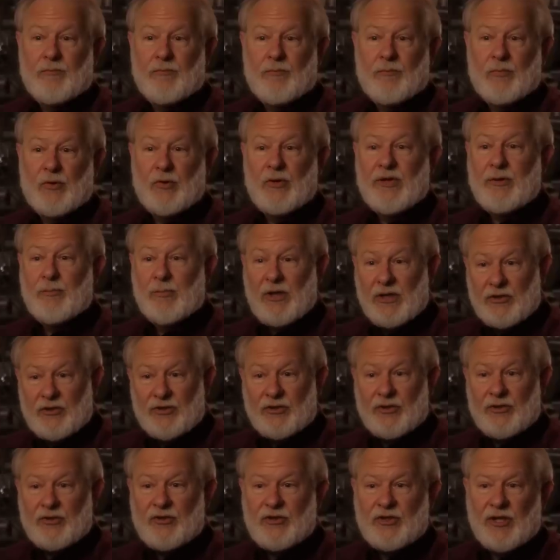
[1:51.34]
pretty
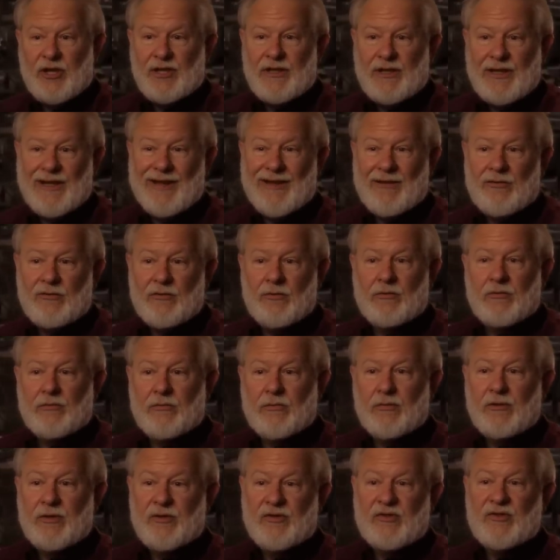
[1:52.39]
much shut down
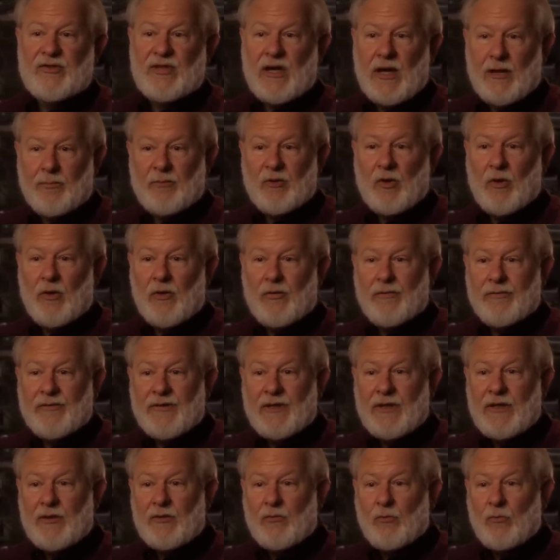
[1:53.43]
and stopped all of
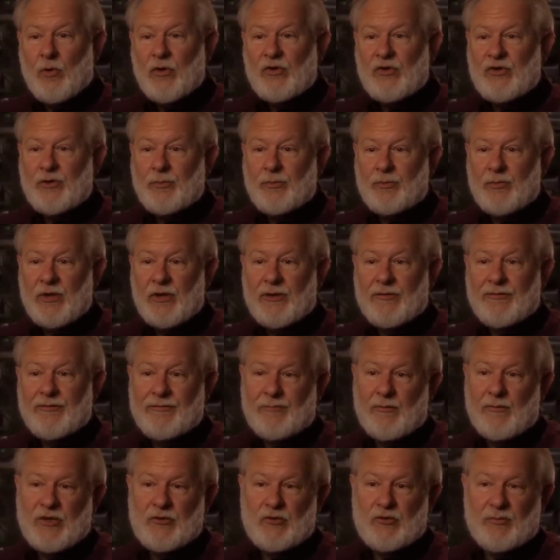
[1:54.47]
the worship
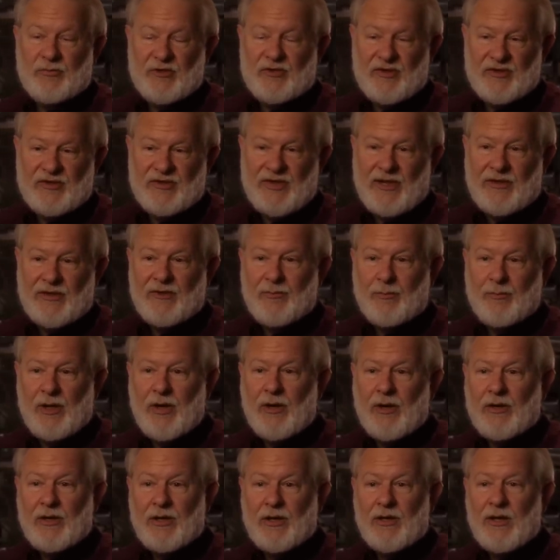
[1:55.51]
of mushrooms in South
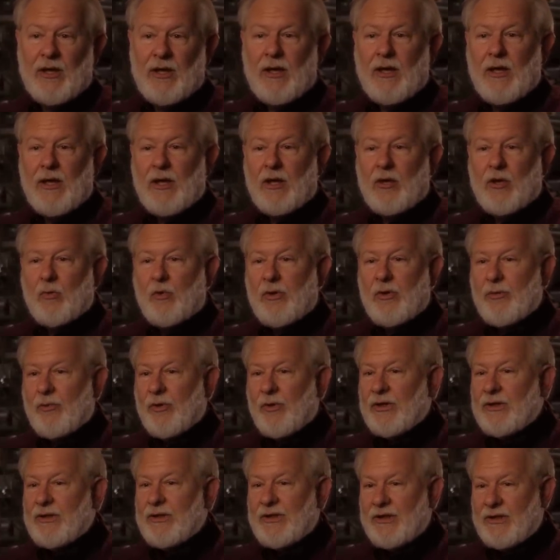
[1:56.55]
America. We
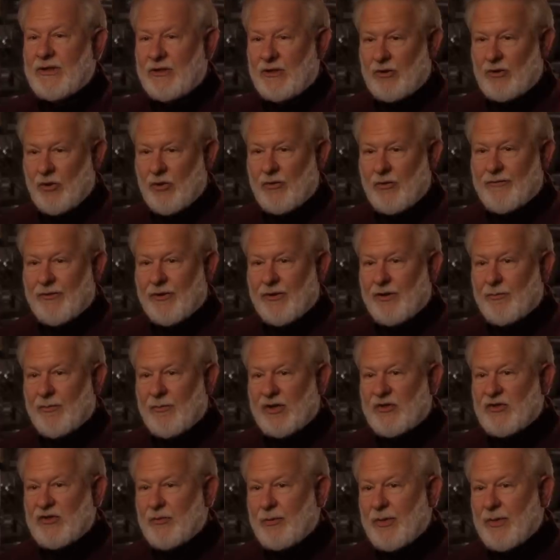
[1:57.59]
really didn't know very
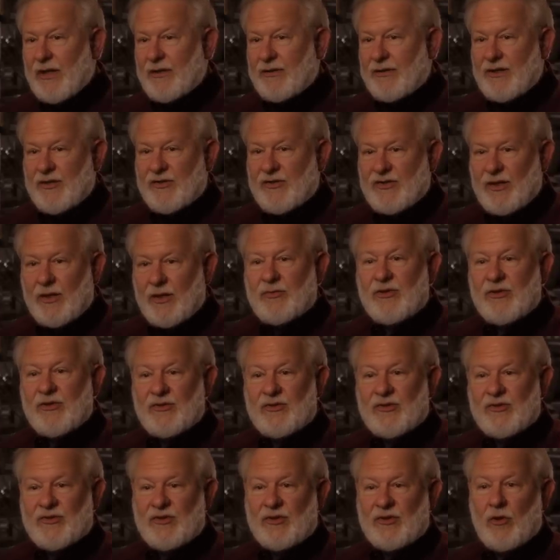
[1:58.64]
much about these
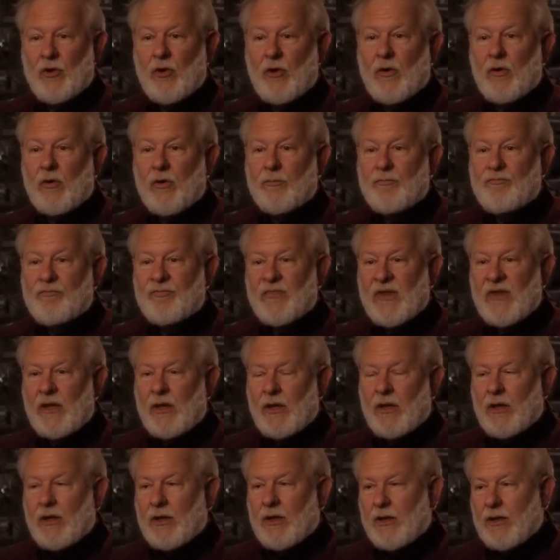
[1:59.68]
substances at all.
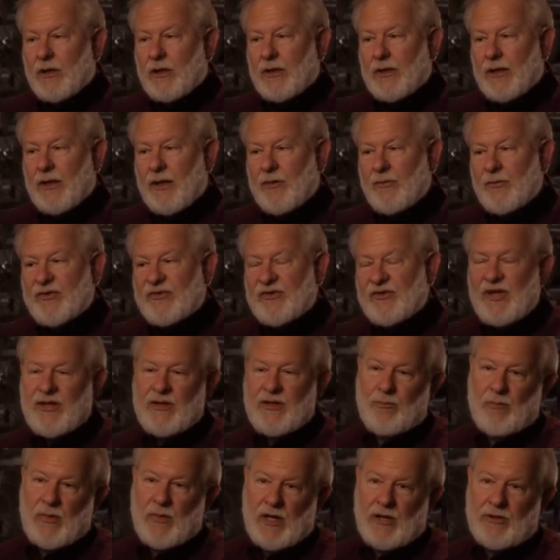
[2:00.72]
I would say
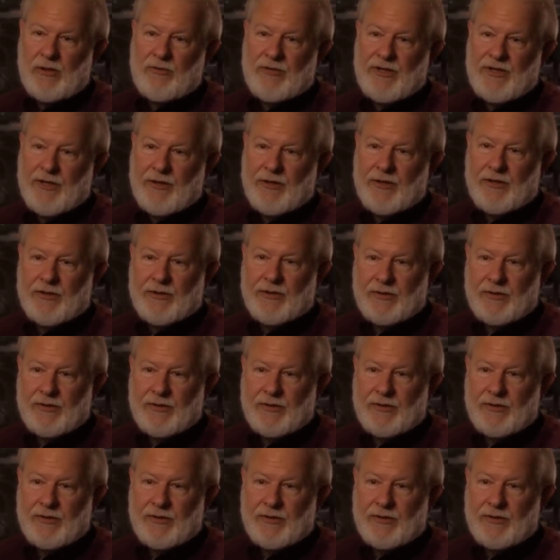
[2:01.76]
the modern era